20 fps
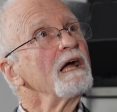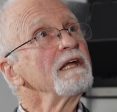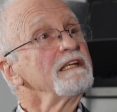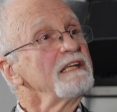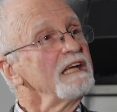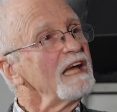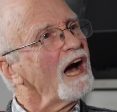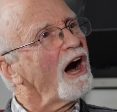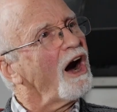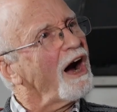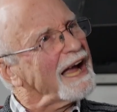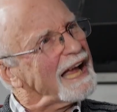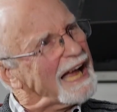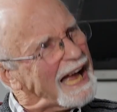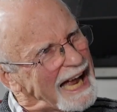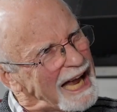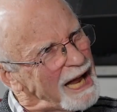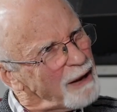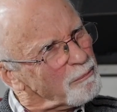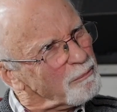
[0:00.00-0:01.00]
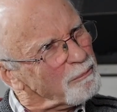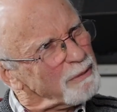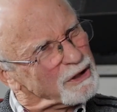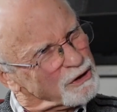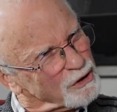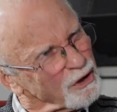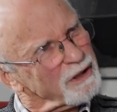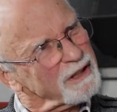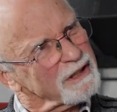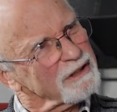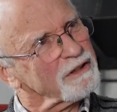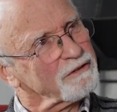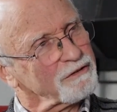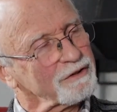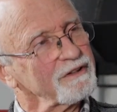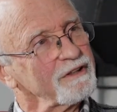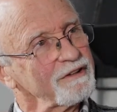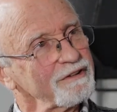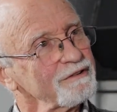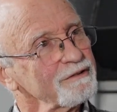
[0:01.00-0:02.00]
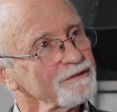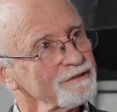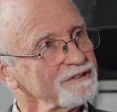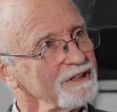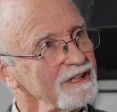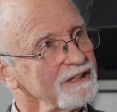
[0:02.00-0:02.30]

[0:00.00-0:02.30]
Yeah, I am, but not in the traditional